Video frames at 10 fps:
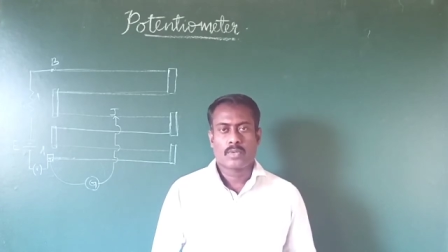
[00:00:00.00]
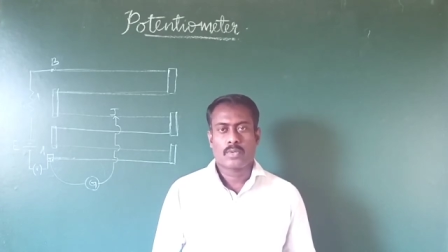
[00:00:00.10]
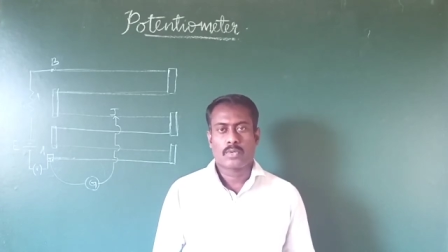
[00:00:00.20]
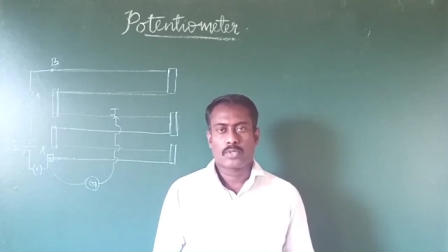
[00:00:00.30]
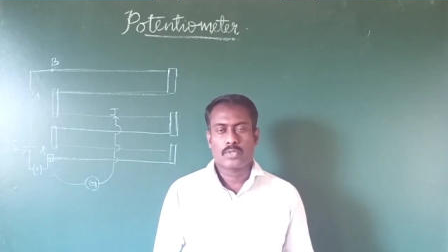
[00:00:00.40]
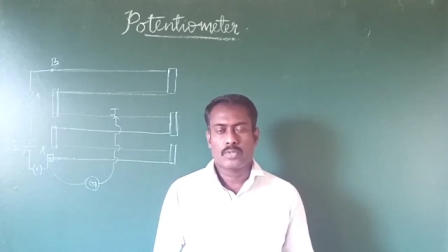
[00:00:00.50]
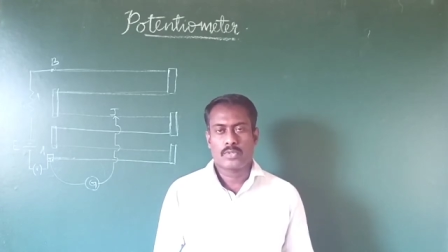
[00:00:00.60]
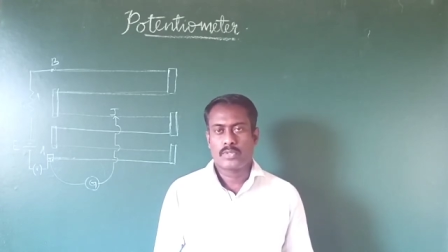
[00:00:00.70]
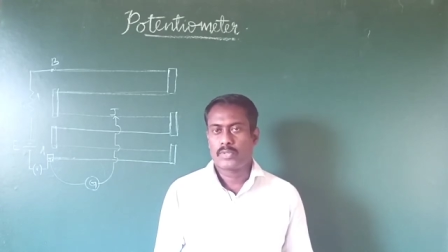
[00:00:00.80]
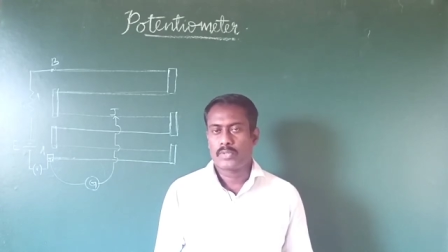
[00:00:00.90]
or
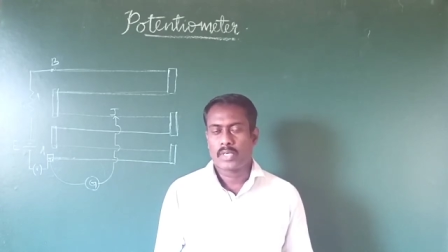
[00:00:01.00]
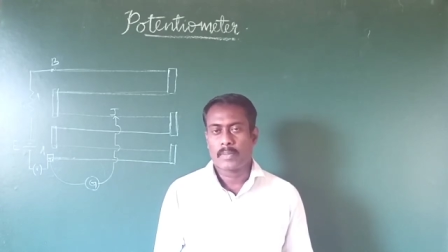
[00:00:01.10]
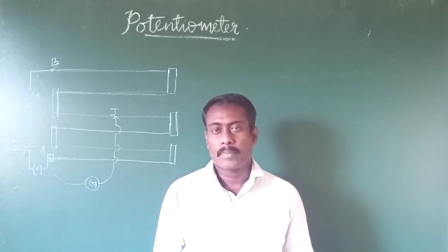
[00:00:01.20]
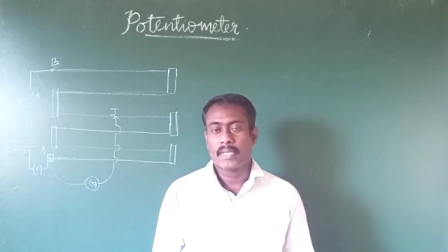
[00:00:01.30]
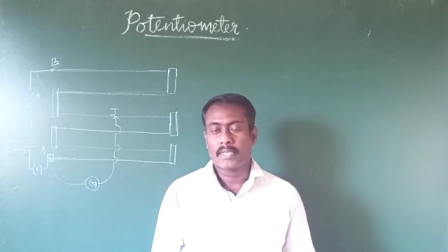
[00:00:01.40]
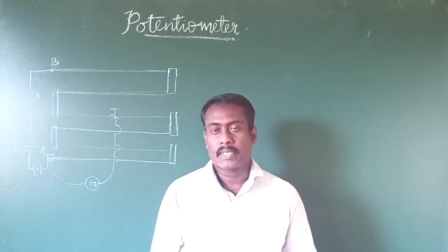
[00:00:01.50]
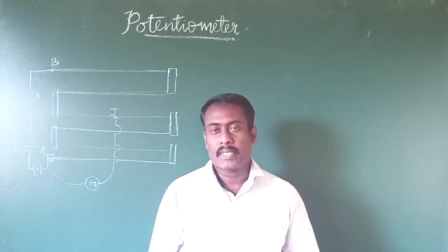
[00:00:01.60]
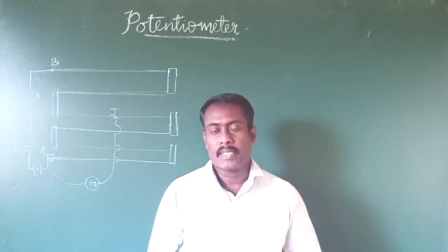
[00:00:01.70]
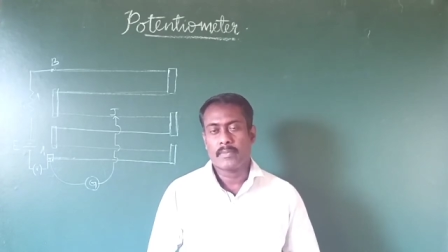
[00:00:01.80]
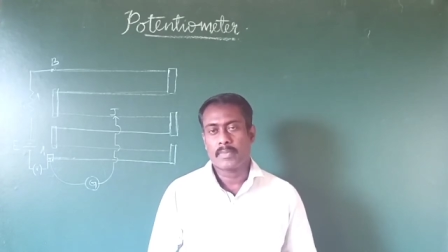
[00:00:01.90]
to compare the
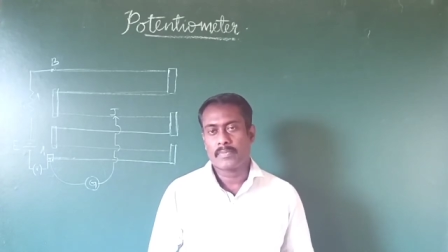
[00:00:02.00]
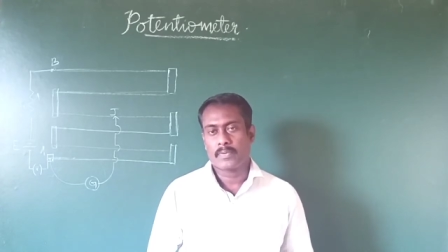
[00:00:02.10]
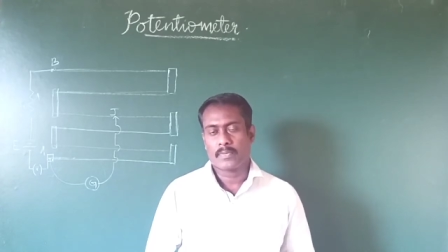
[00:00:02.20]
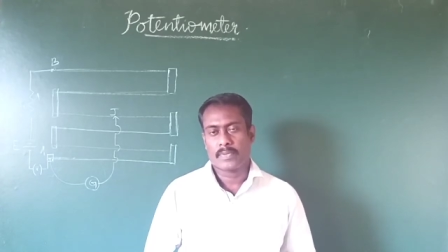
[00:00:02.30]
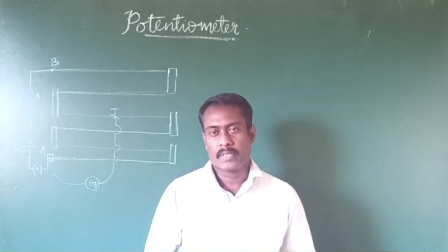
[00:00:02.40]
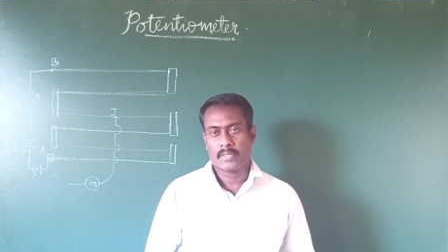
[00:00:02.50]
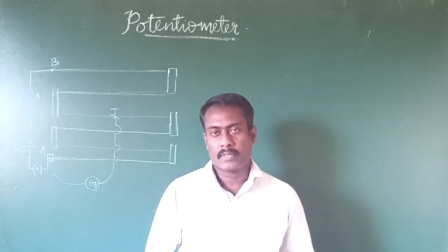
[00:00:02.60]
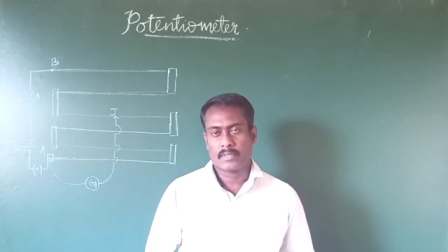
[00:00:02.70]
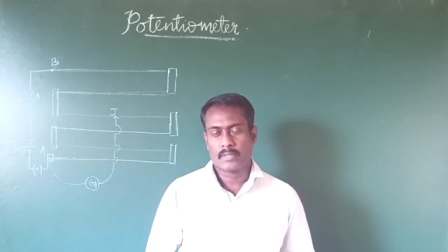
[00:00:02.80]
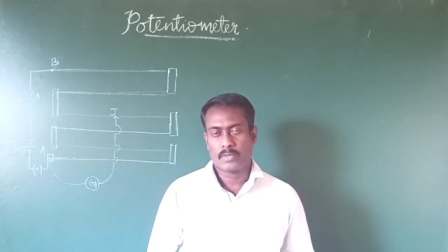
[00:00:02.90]
EMF
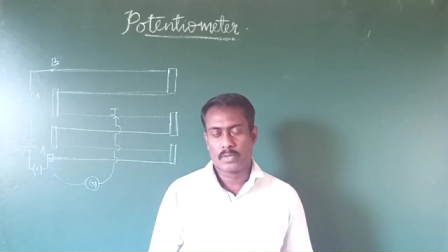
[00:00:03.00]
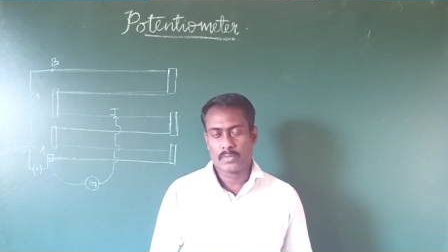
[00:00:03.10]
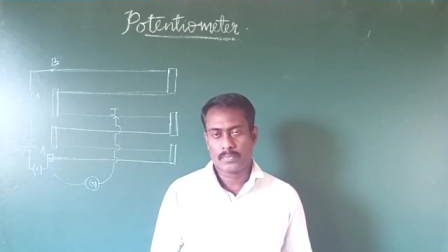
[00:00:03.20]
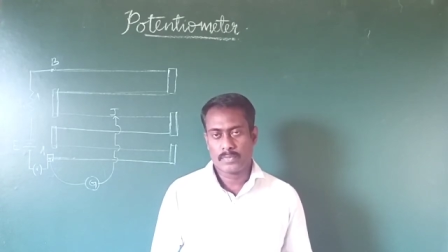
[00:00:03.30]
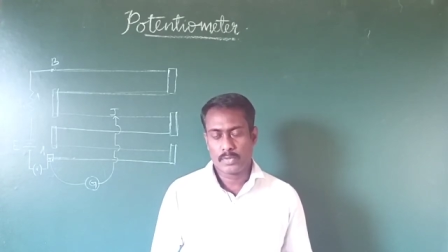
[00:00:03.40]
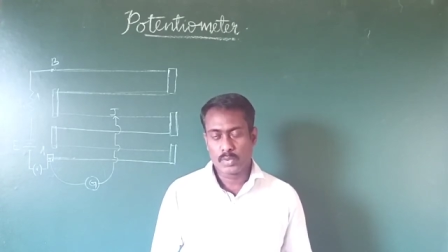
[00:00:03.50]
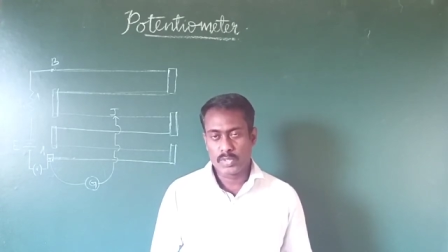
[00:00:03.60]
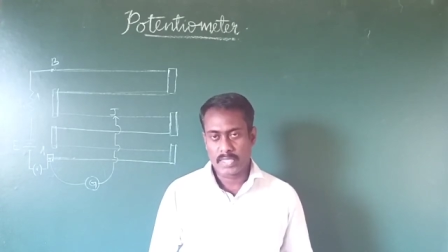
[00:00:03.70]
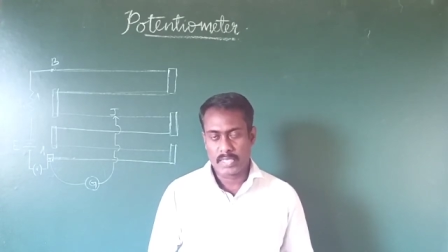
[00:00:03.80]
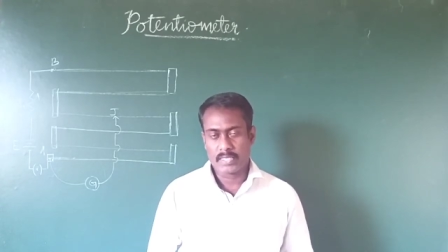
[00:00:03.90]
of two
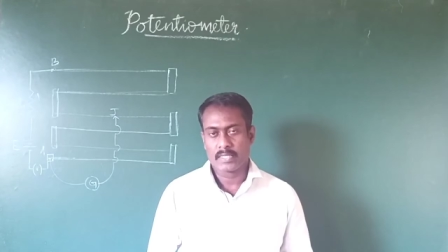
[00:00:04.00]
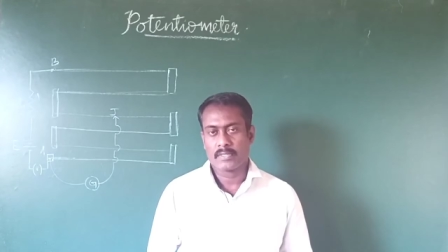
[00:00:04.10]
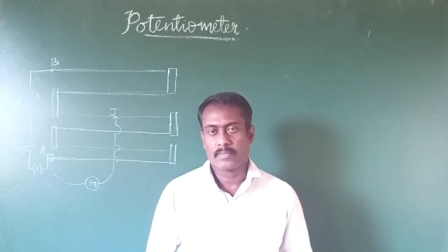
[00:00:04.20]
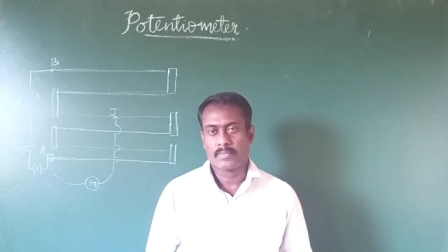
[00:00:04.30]
cells